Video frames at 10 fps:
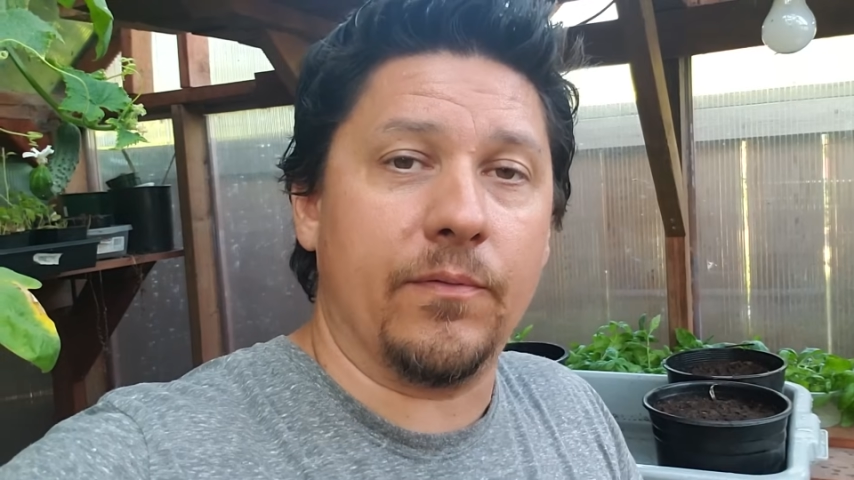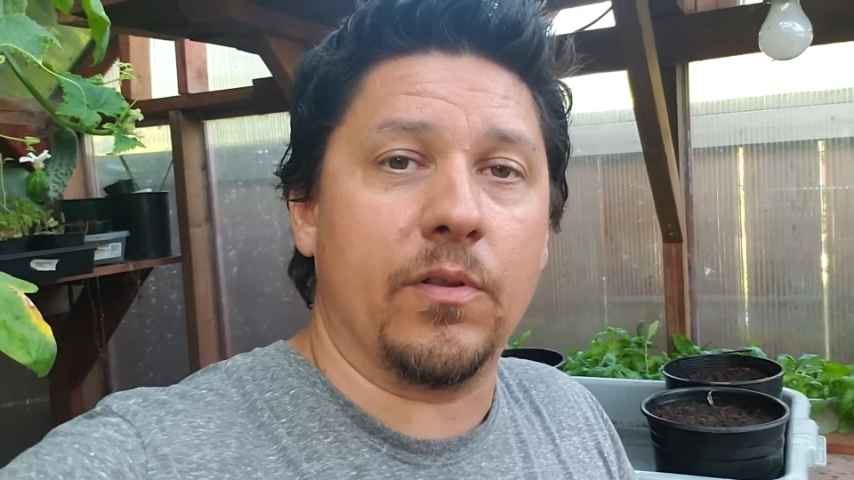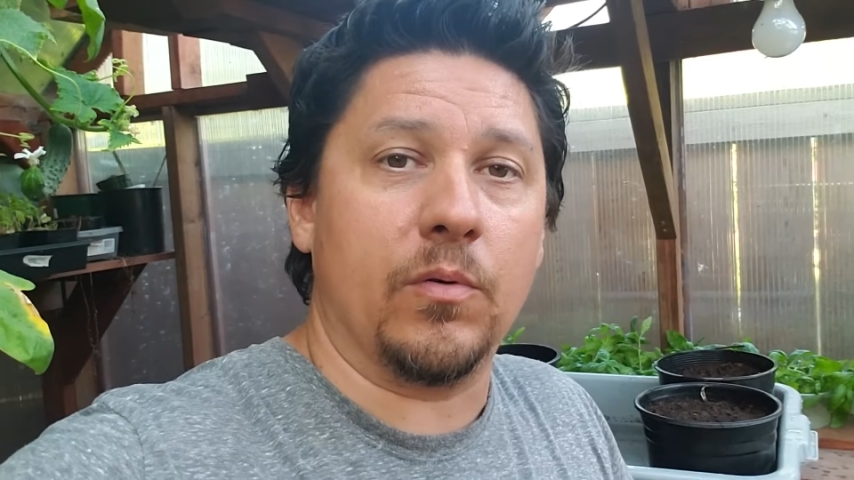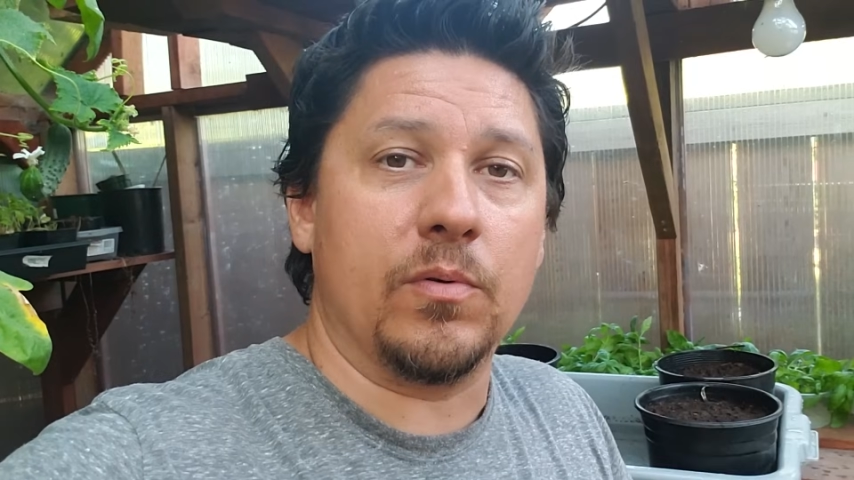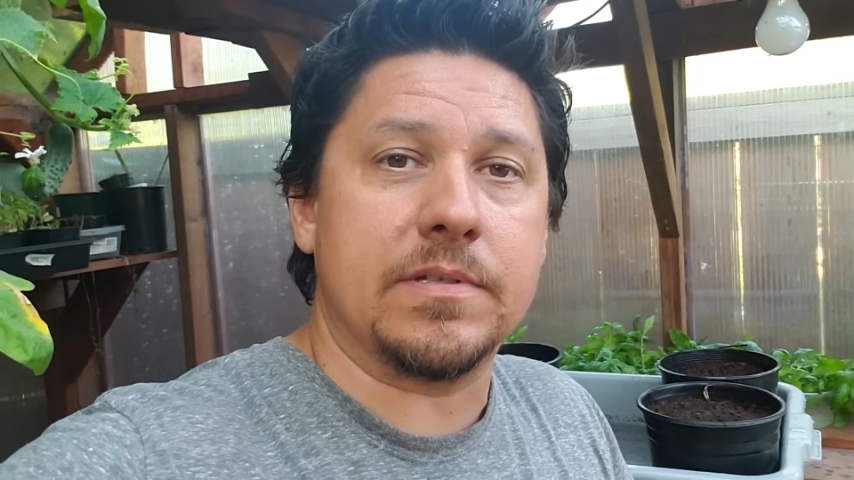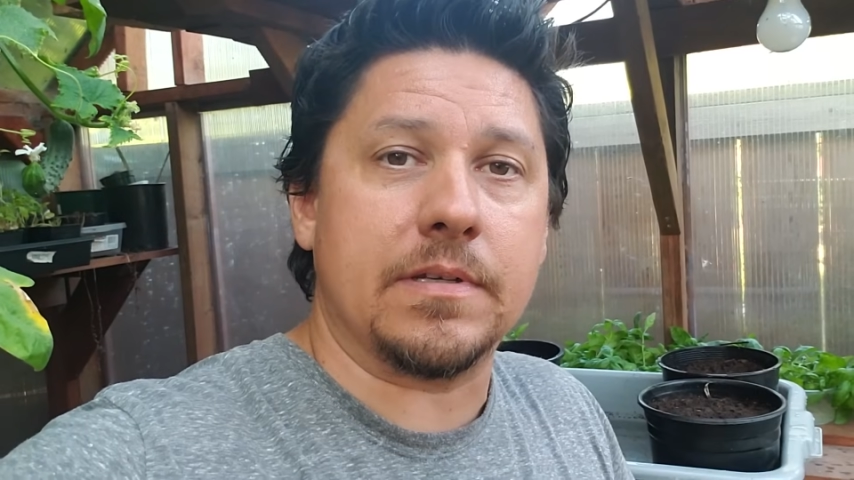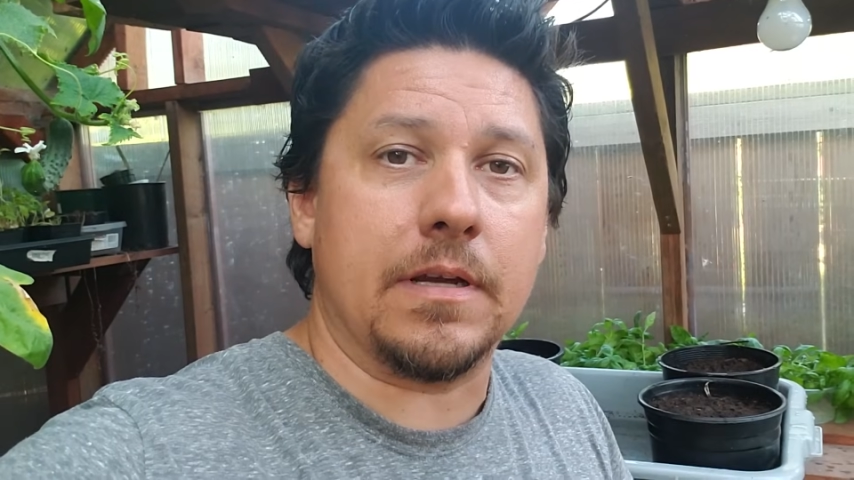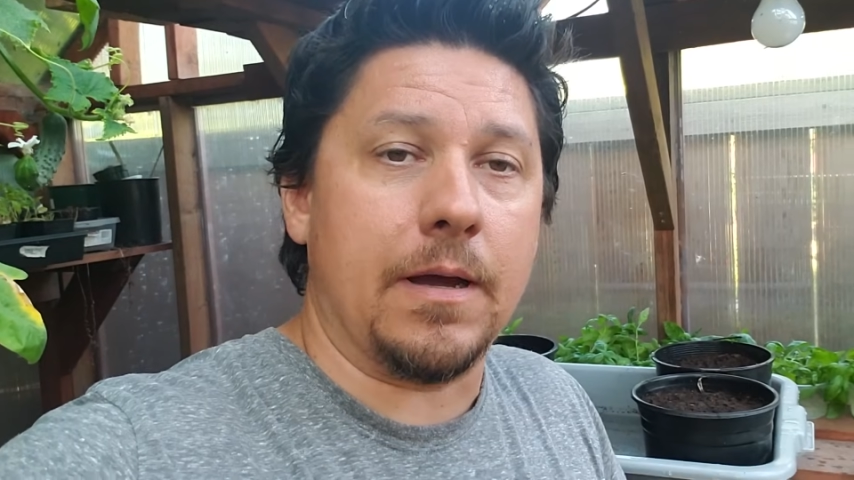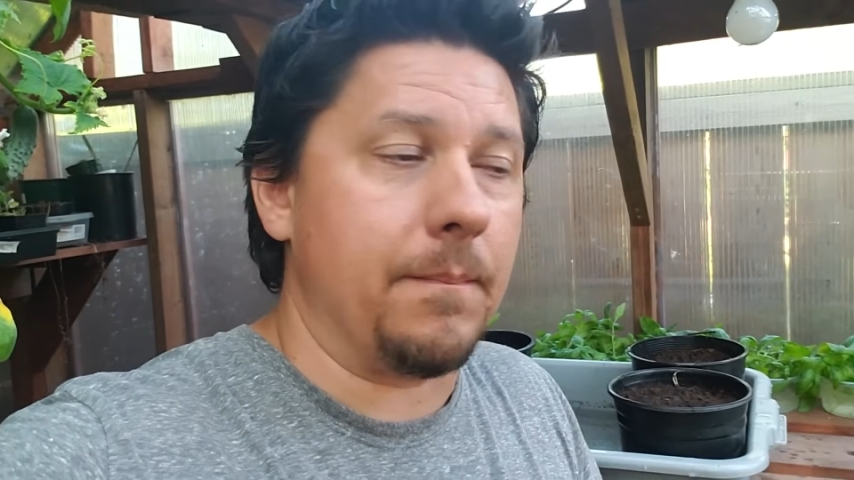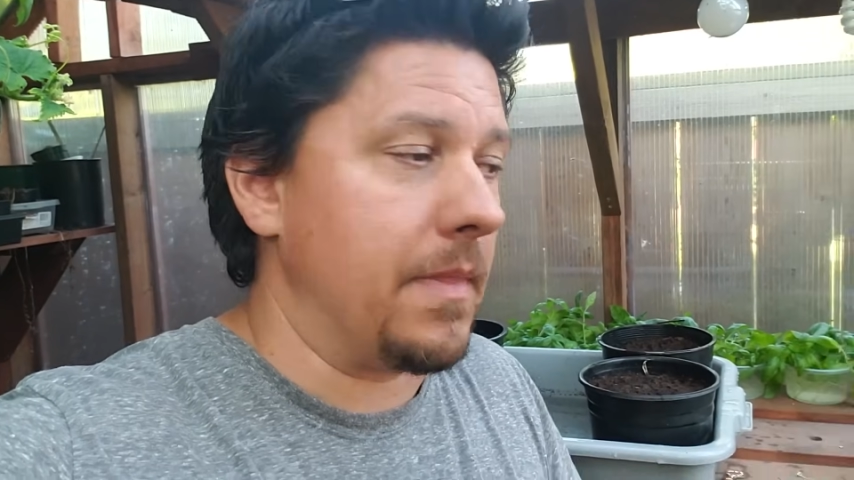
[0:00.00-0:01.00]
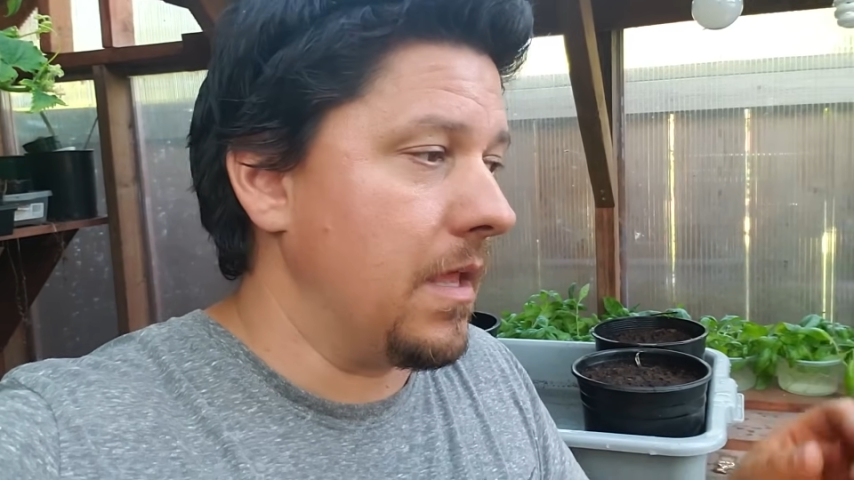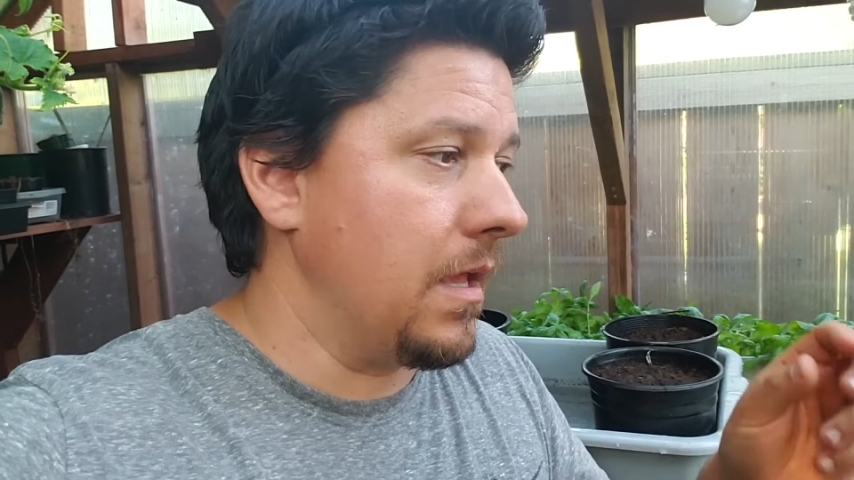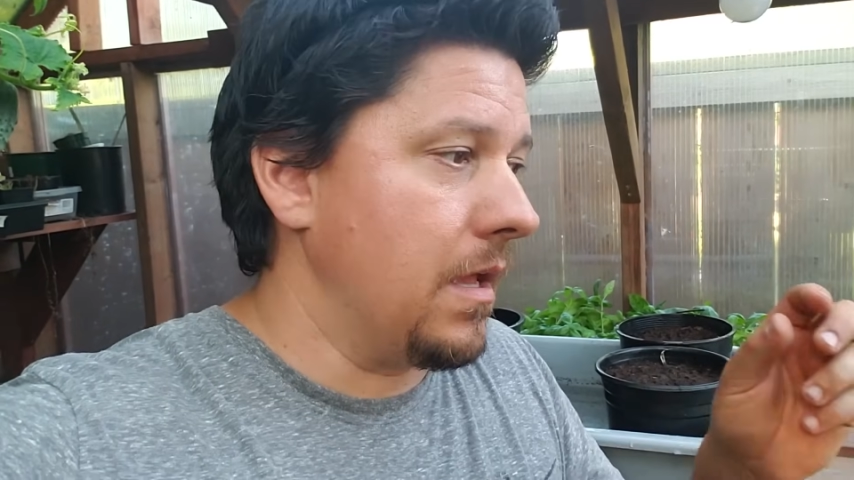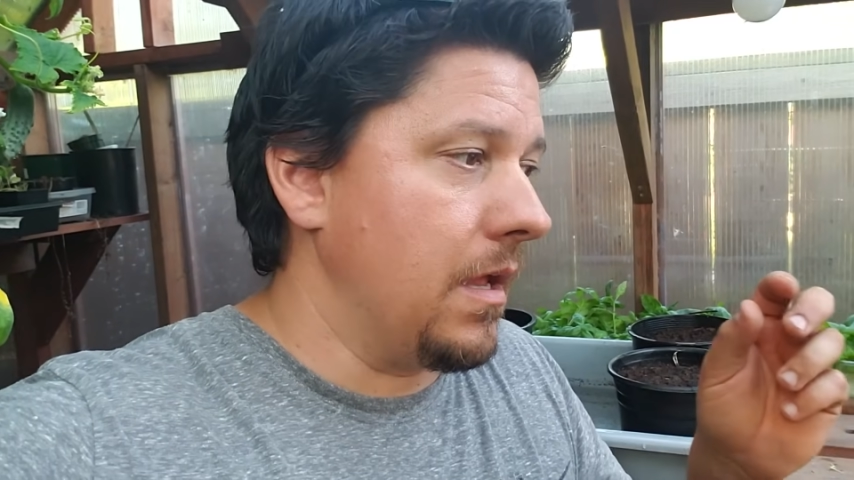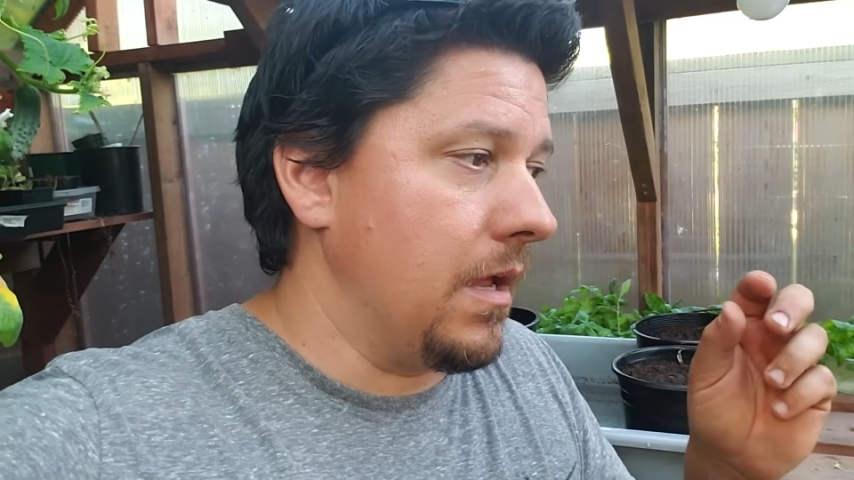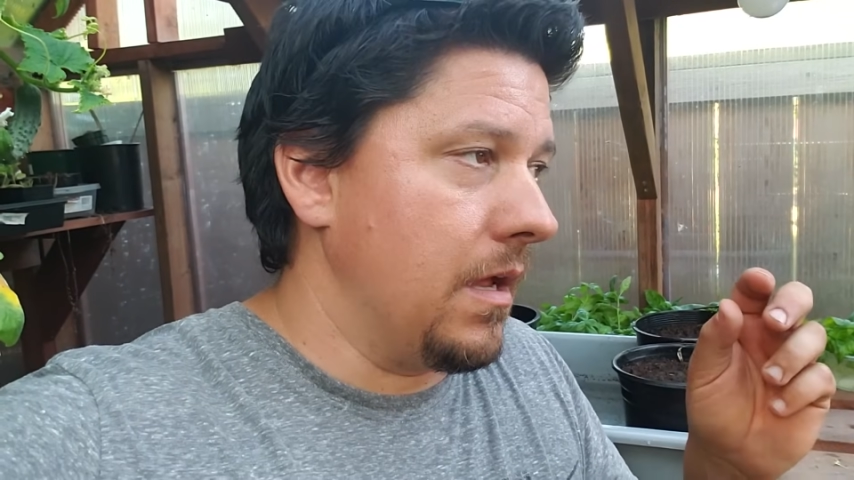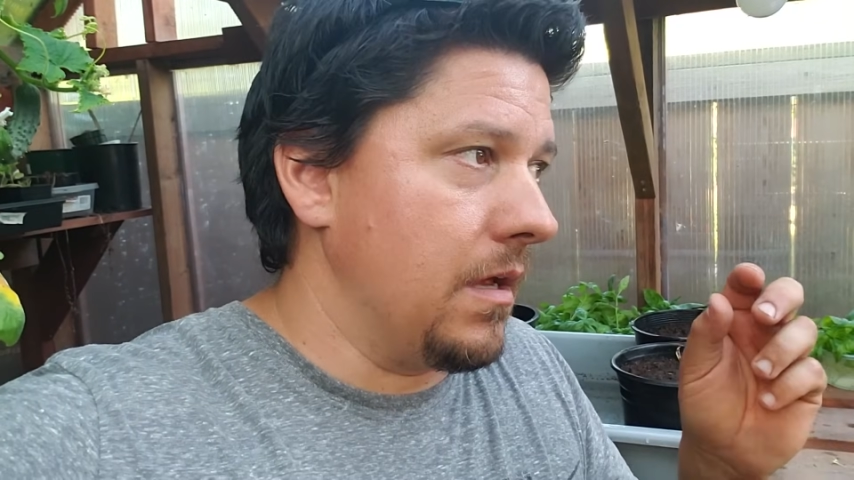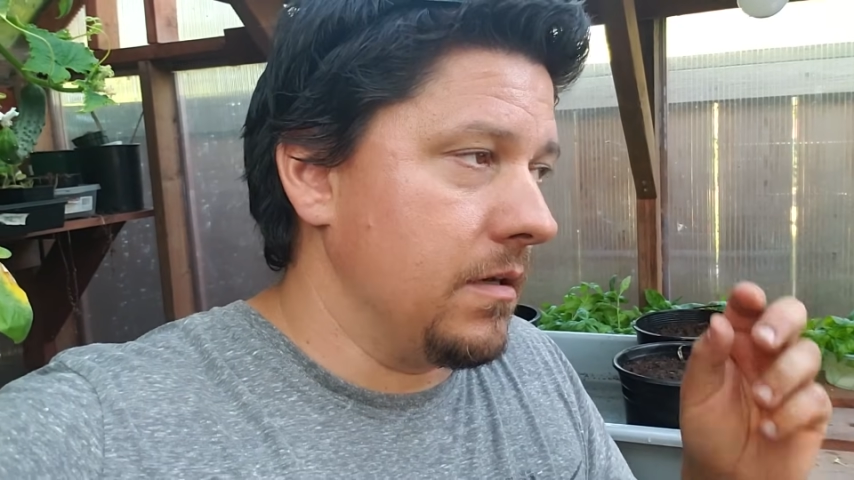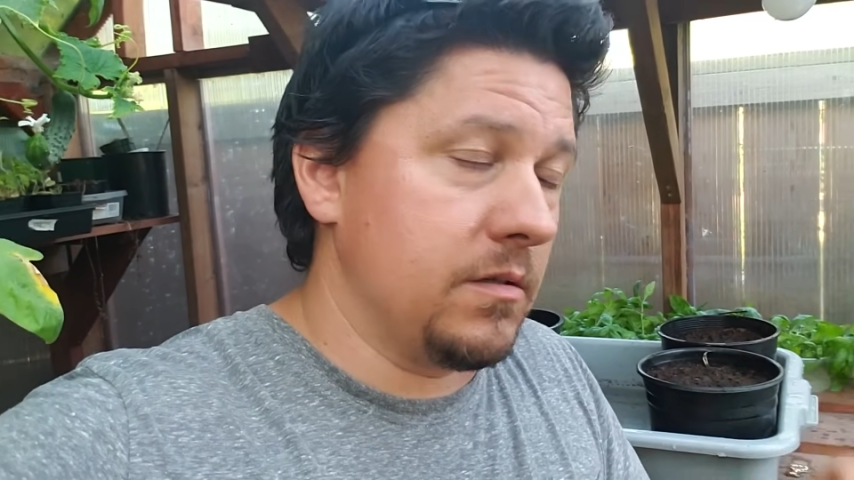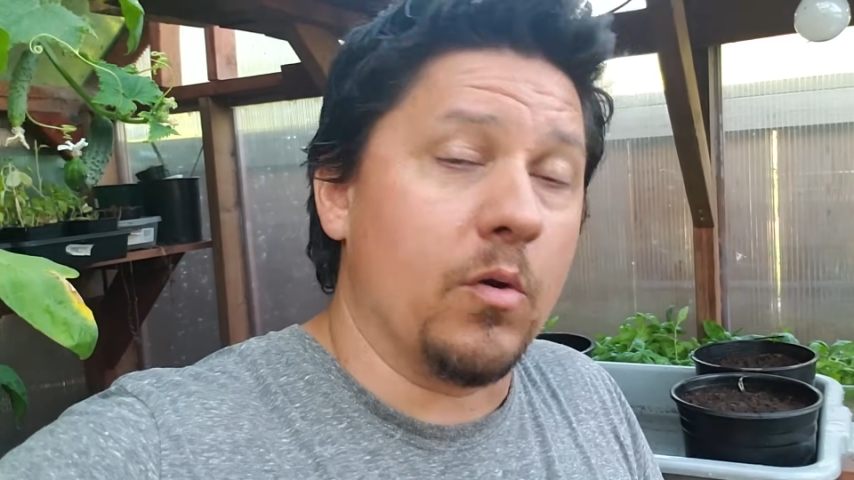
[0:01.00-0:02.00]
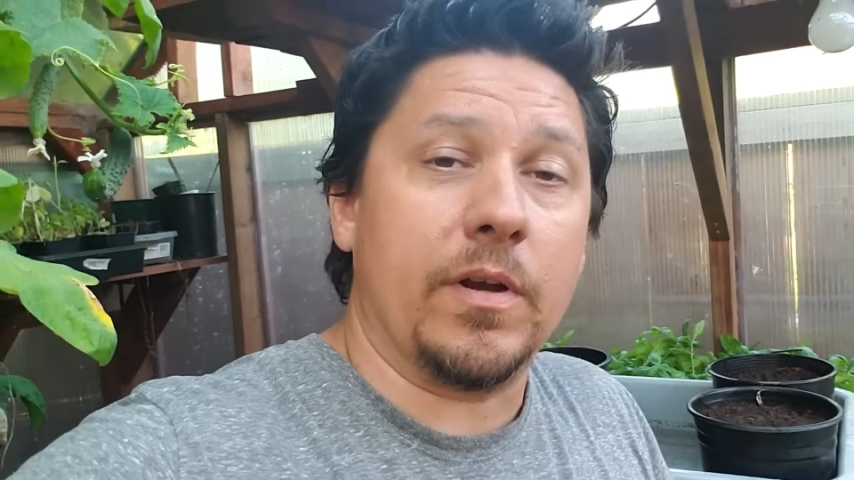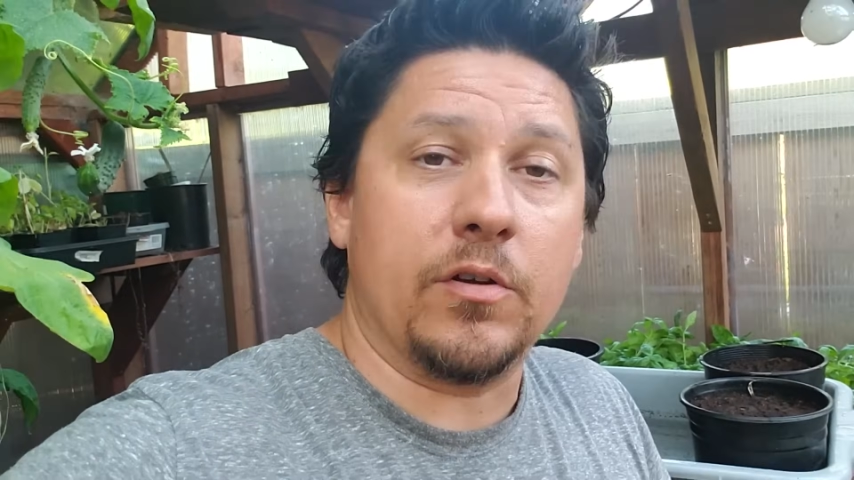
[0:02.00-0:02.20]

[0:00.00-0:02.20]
for the roots to come, going